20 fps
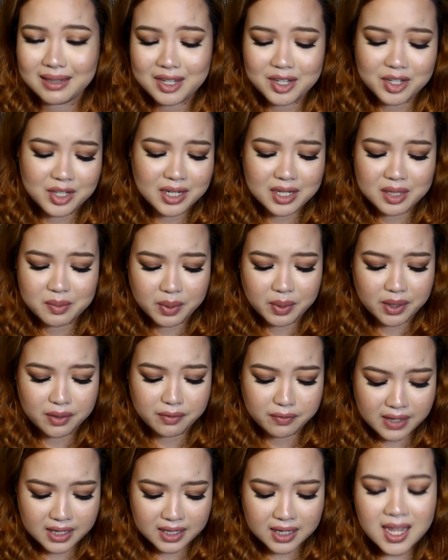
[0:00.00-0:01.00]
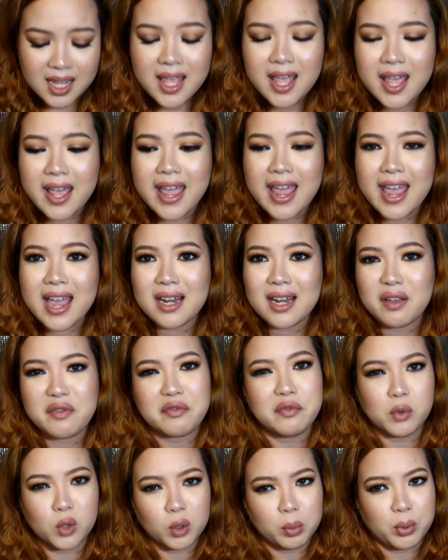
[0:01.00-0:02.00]
It's just perfect. And
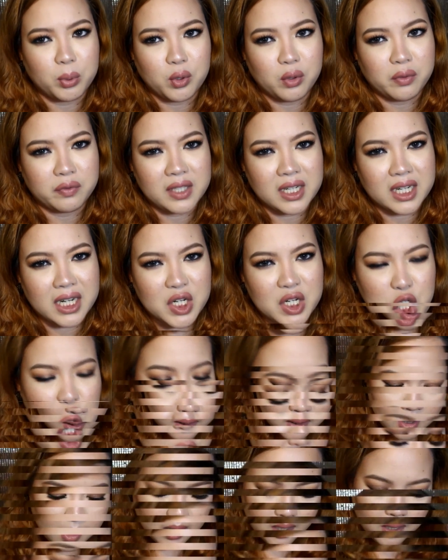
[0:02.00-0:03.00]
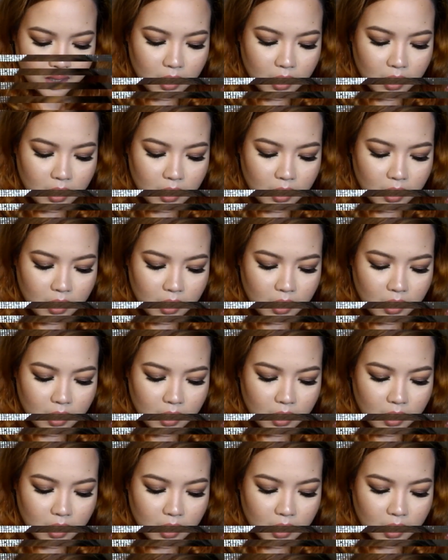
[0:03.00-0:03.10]
foolproof na rin siya.